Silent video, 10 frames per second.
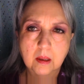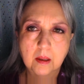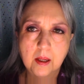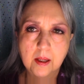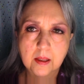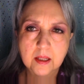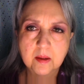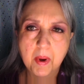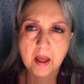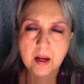And that's
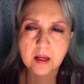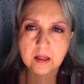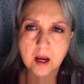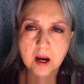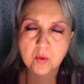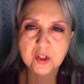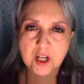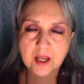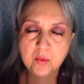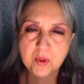about it. I will
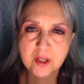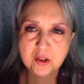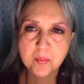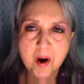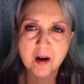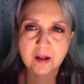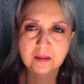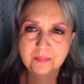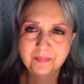check in with you tomorrow.